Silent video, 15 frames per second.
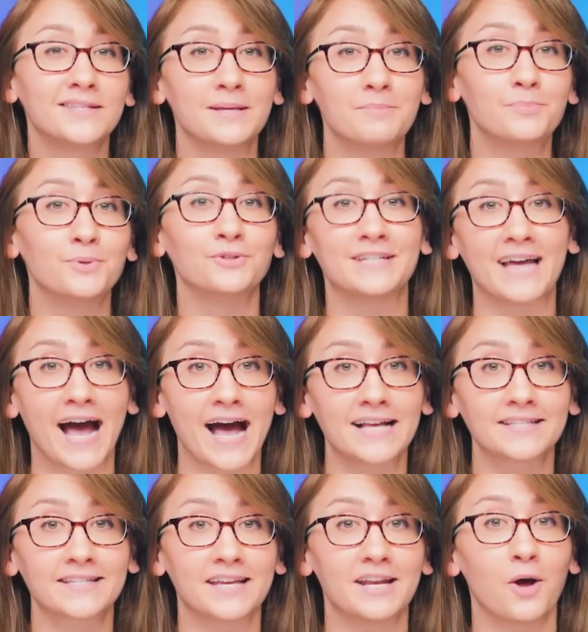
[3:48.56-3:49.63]
simple
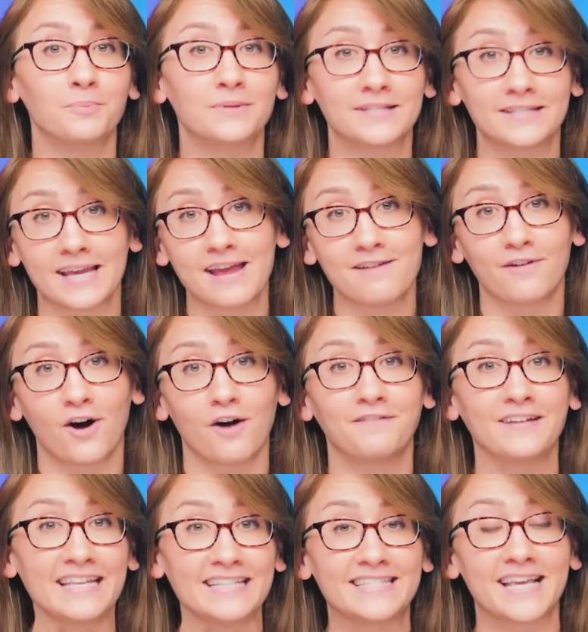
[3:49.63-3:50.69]
task can help stave
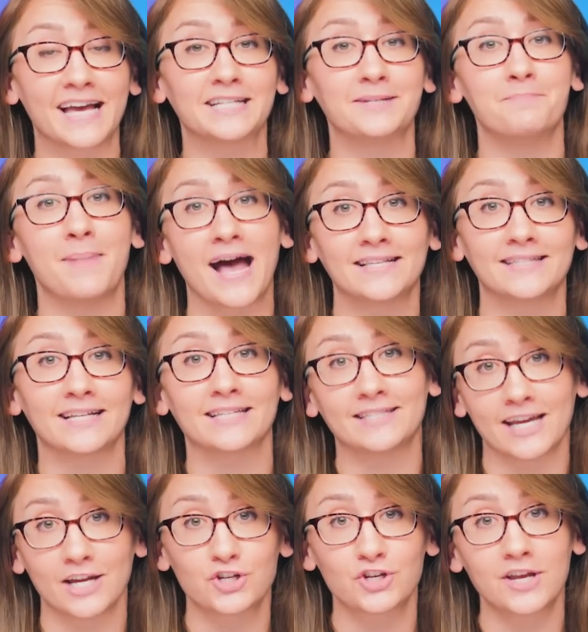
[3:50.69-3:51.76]
off insect mass
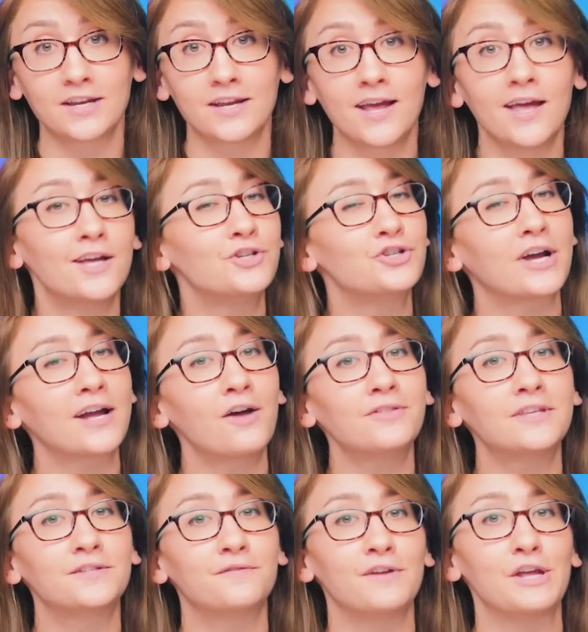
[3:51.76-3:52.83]
extinction, check
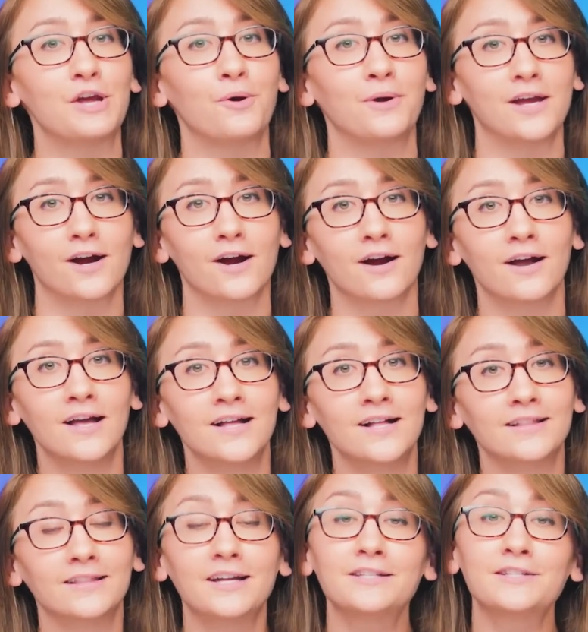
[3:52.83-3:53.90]
out this video here.
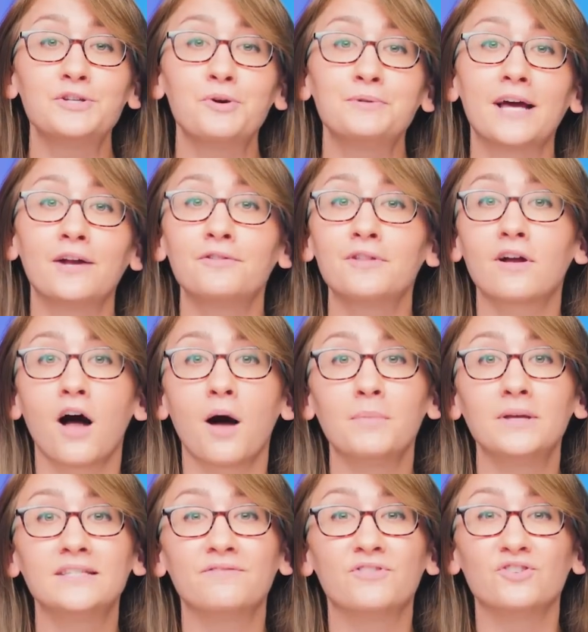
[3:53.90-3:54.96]
Let us know down in the
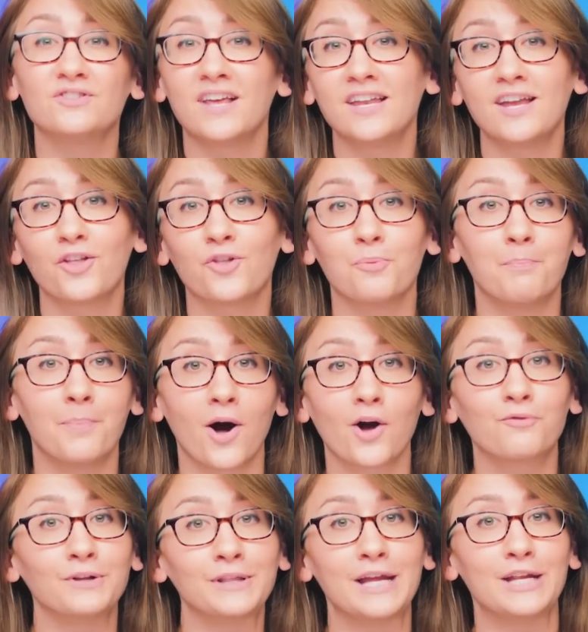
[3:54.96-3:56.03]
comments if there's any other
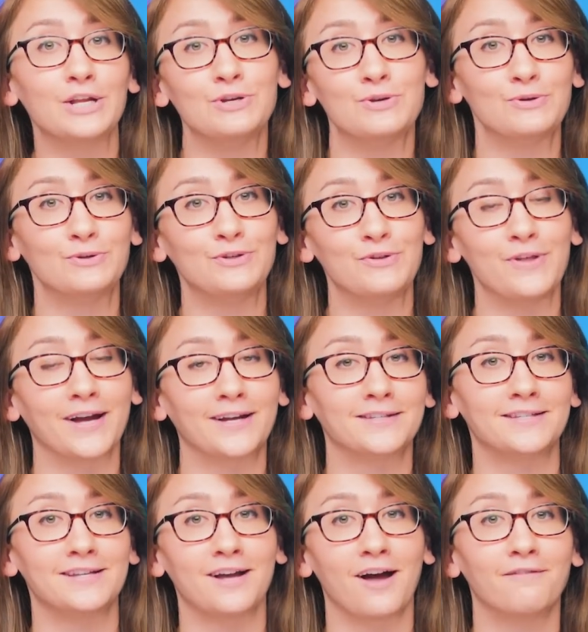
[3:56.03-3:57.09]
bug-related news you'd like
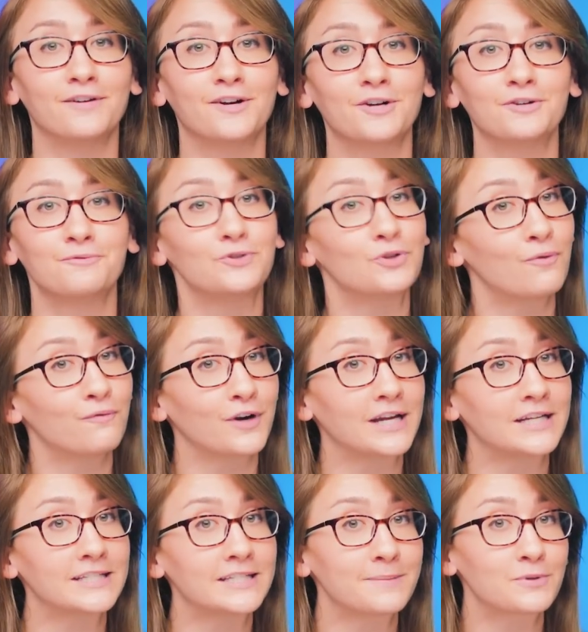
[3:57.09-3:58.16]
us to cover. Don't
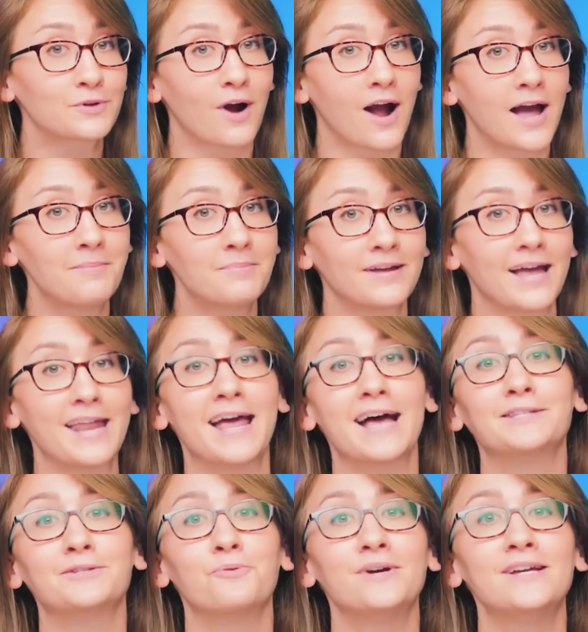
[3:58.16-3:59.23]
forget to subscribe, and
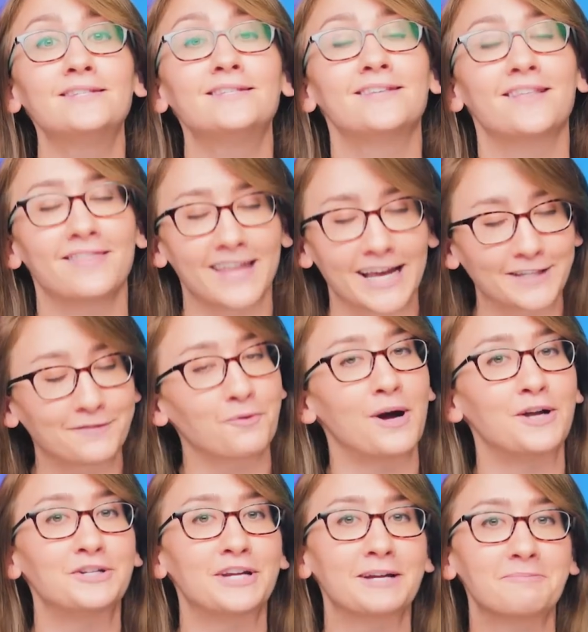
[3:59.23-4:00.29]
as always, thanks for
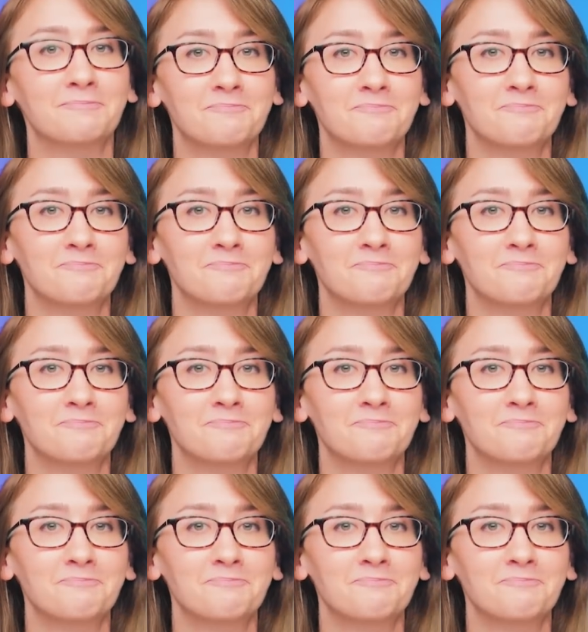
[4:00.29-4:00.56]
watching.